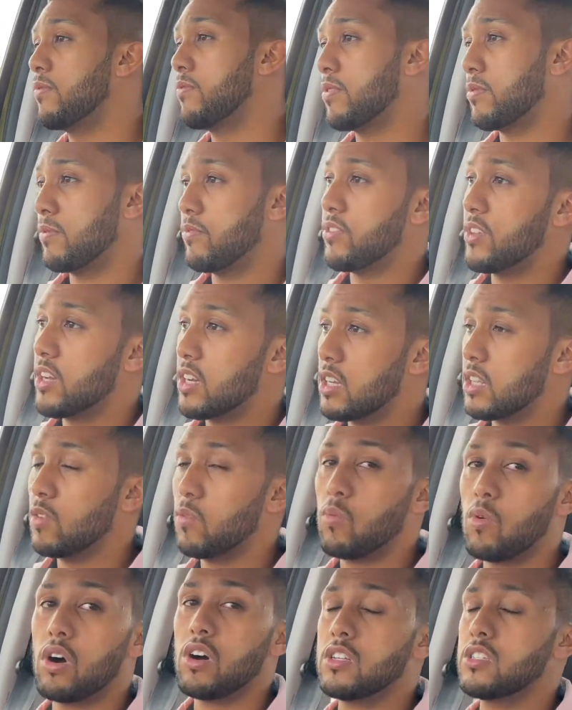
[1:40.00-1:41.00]
vehicle
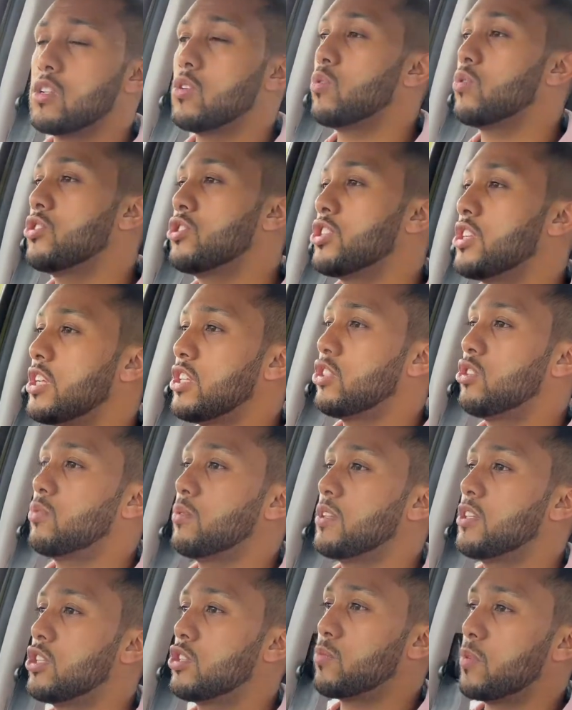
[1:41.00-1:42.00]
was launched in
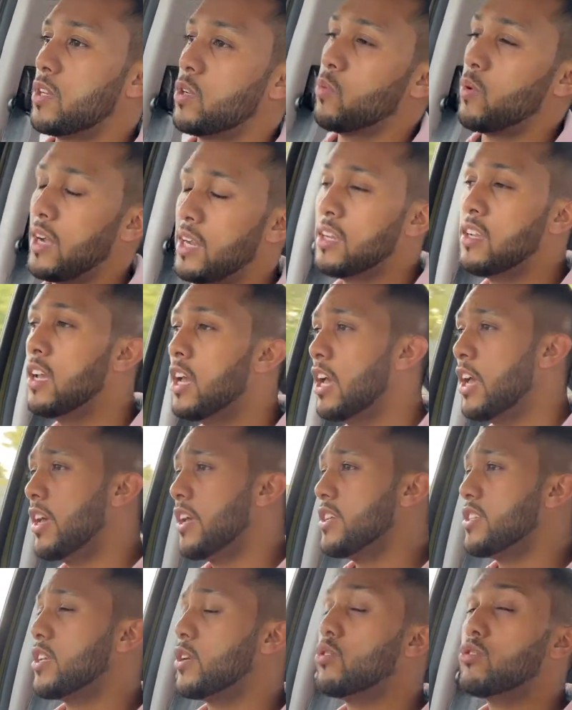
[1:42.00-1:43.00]
2021,
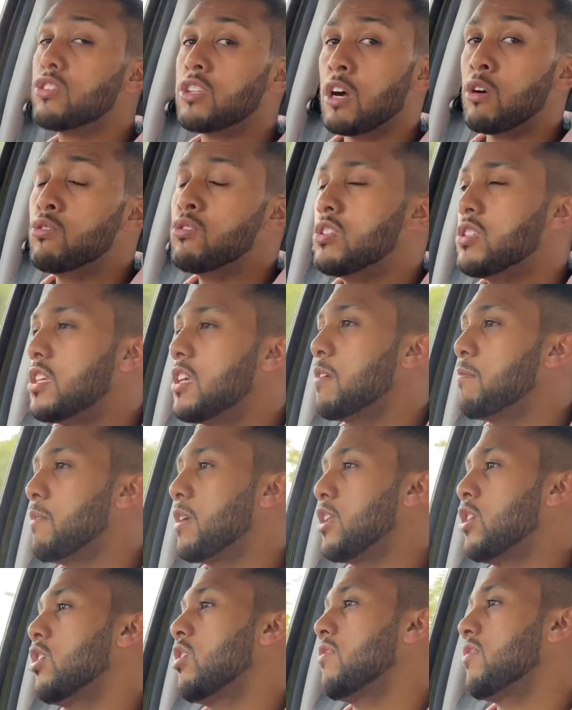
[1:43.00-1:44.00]
so you don't see
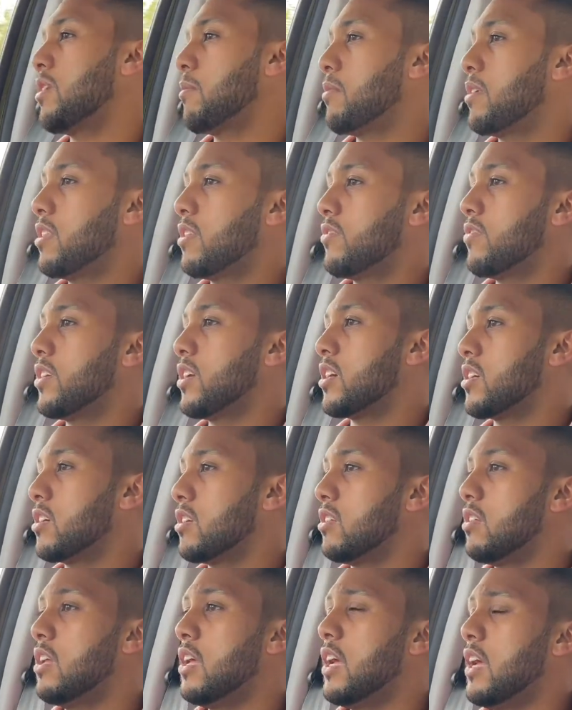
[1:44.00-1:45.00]
many of them in the
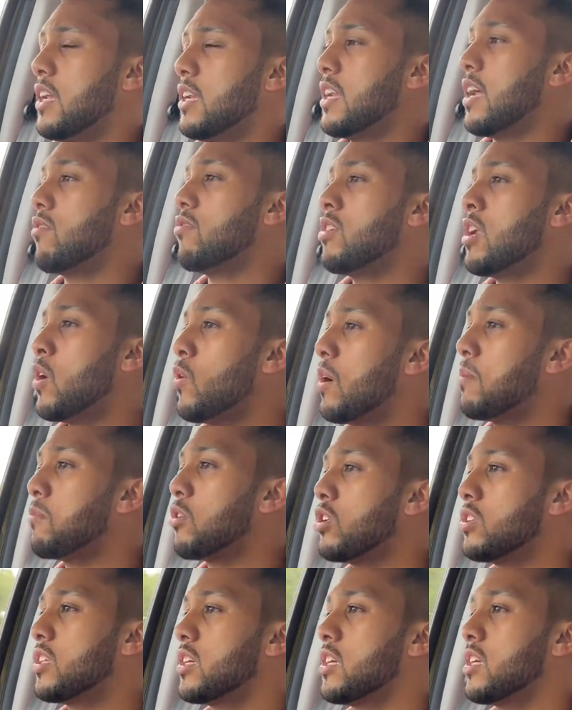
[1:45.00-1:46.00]
vehicle. Now, no, I'm
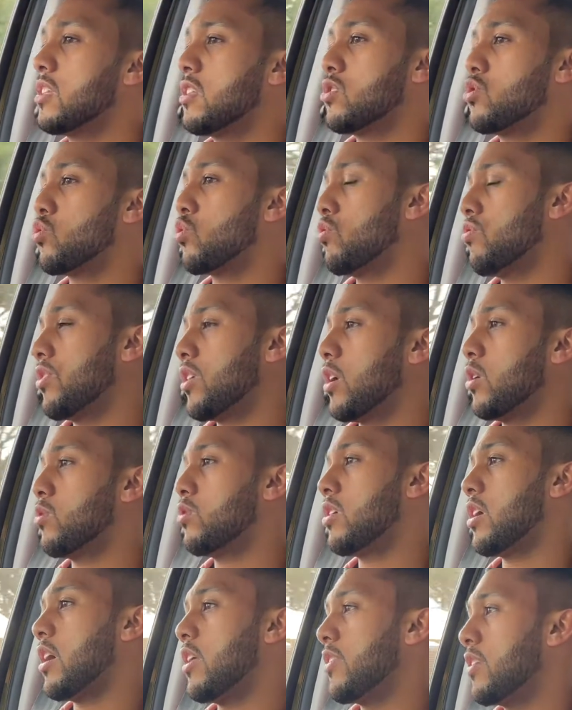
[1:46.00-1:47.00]
not taking this off-road,
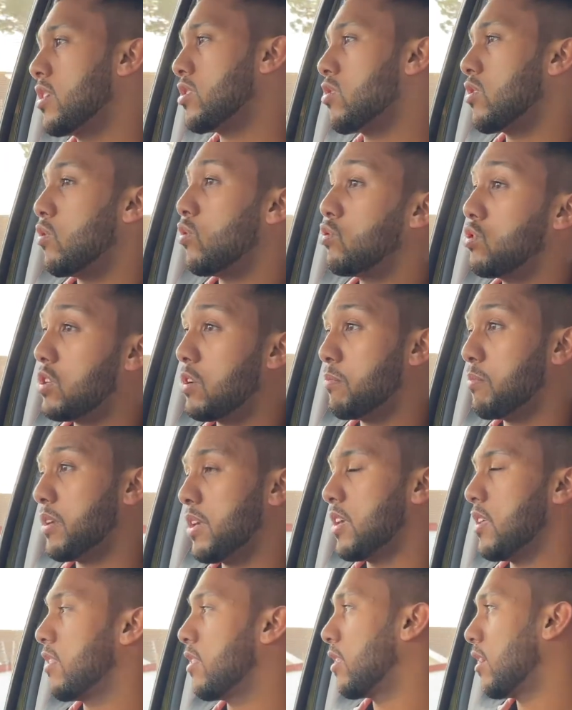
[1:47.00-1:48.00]
this also
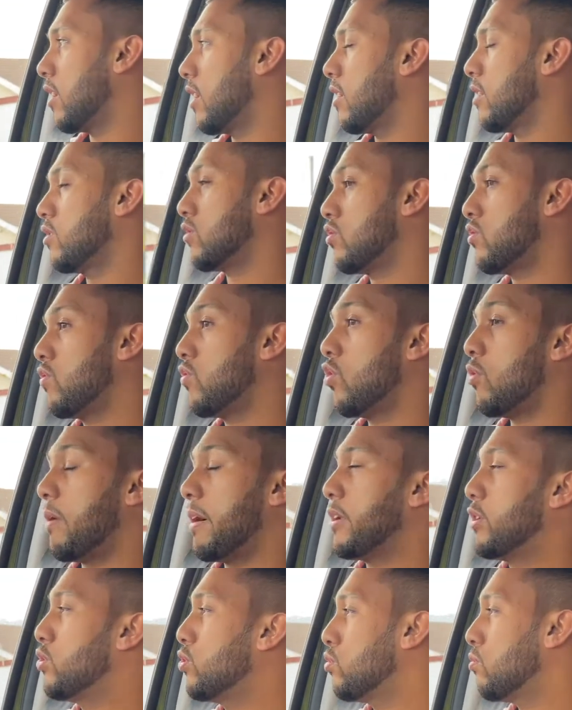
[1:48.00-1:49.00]
being the
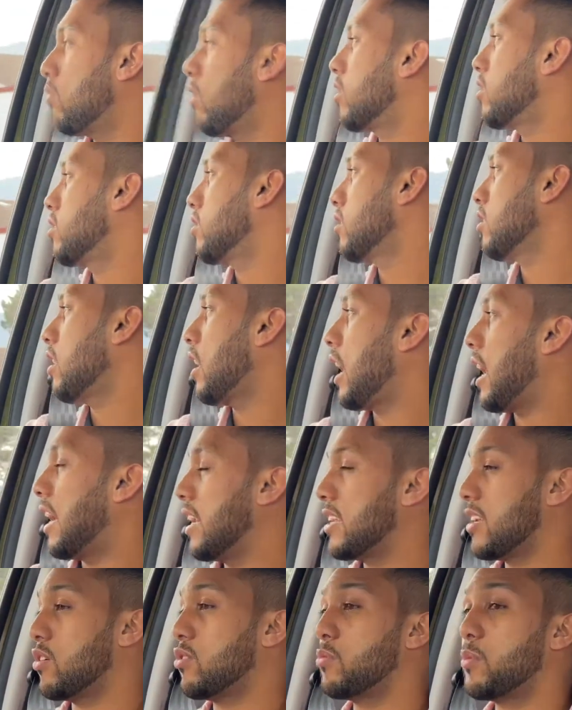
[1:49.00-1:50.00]
4x2 model. I
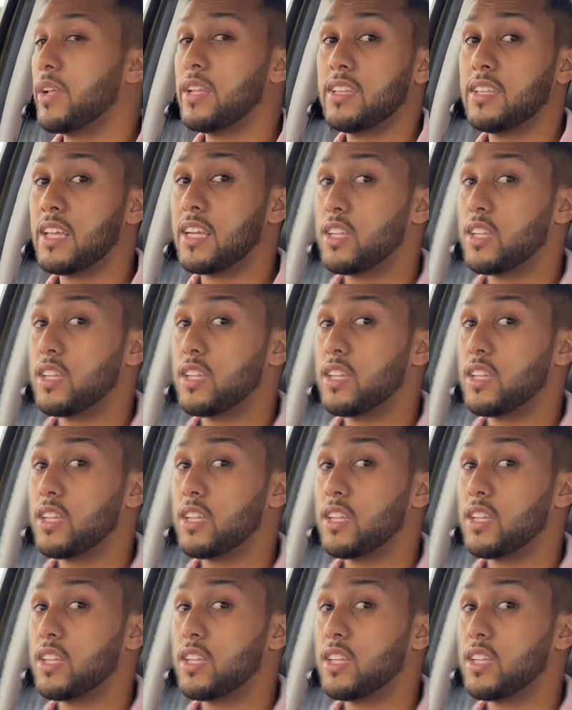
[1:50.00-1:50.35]
don't want to take